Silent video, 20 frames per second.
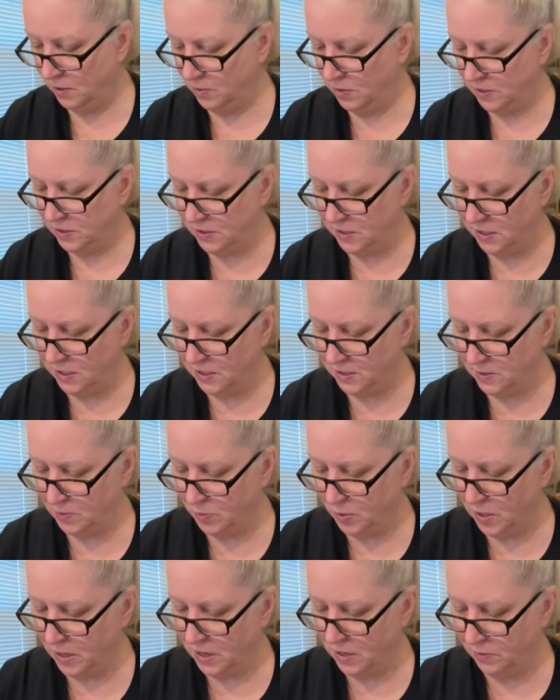Krusties
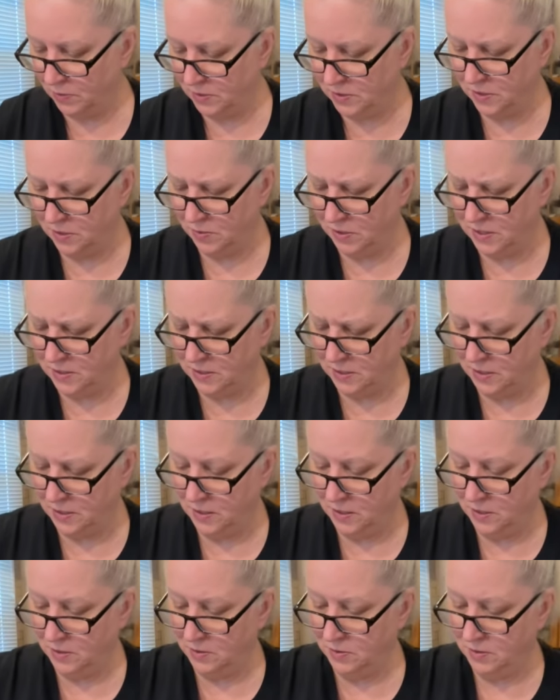bread. It was so easy to
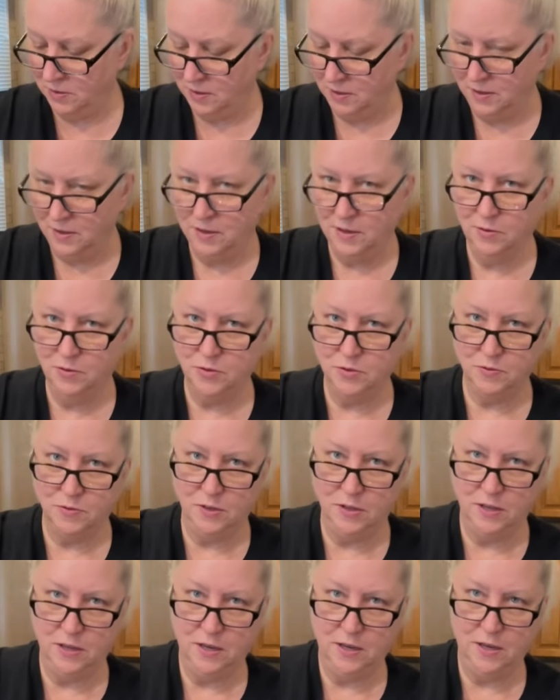do. It was
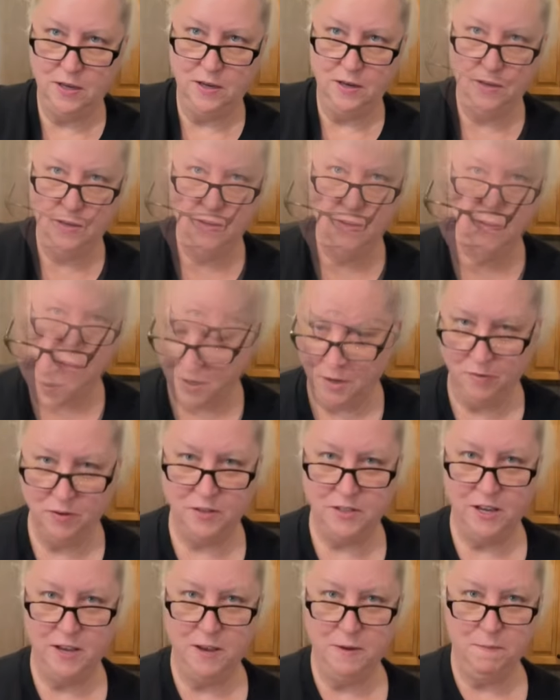really good. But over
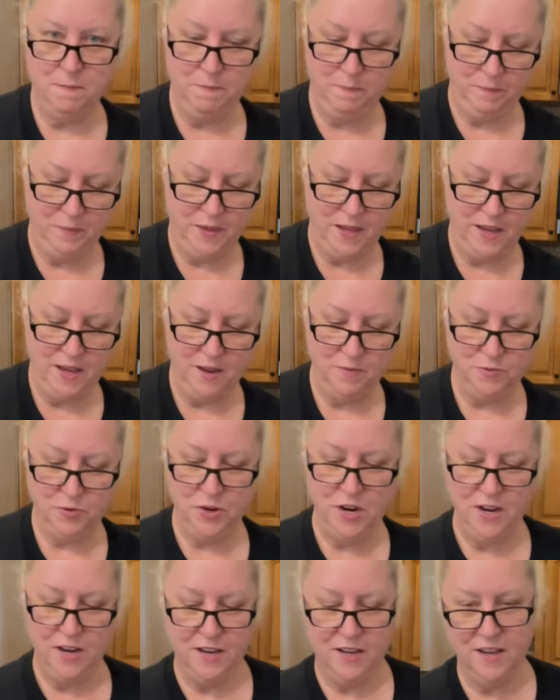time, I'm
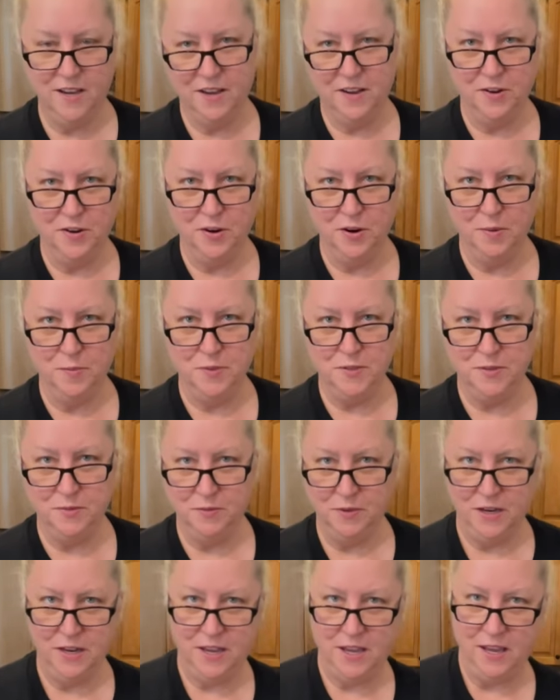trying to cut carbs
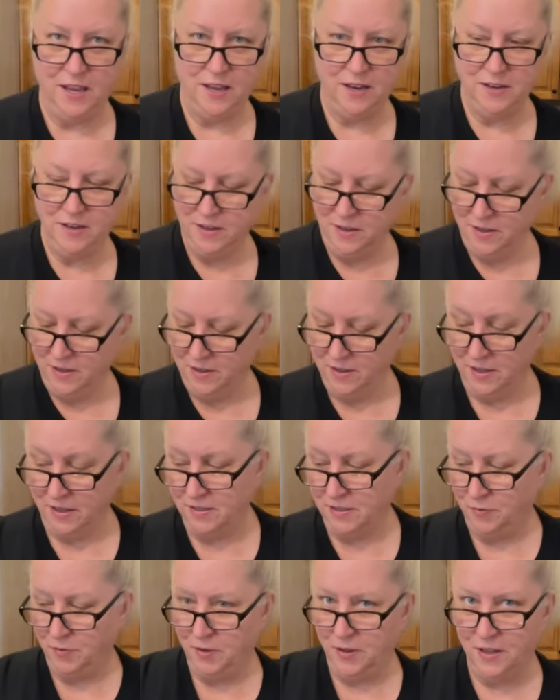when I can,
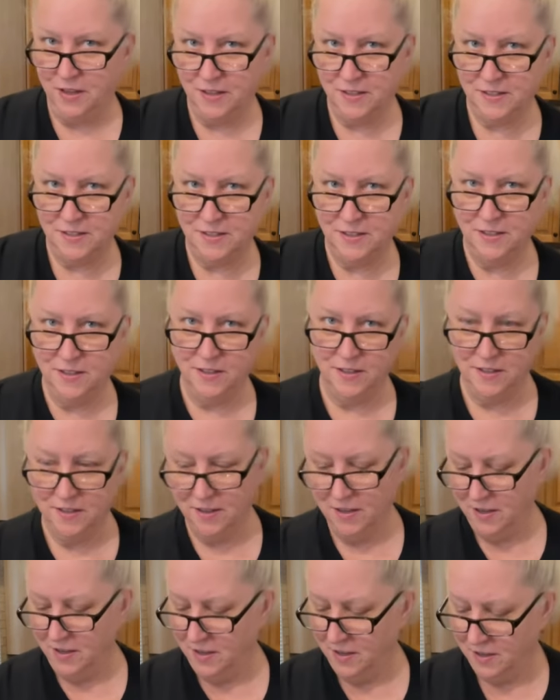except for this.
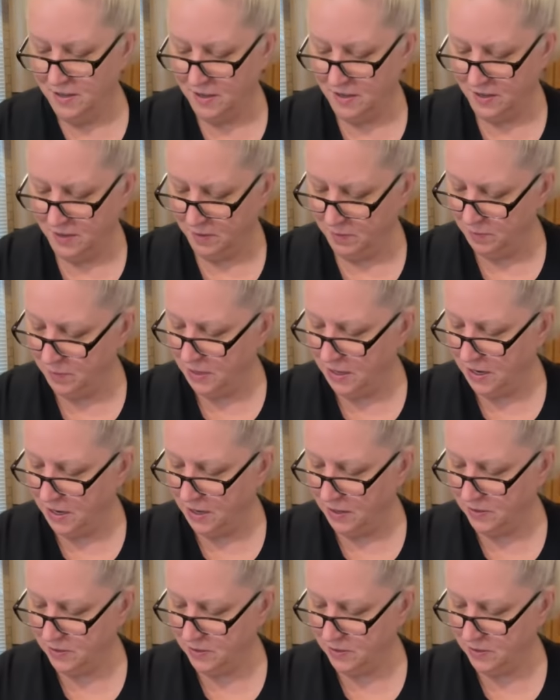But yeah,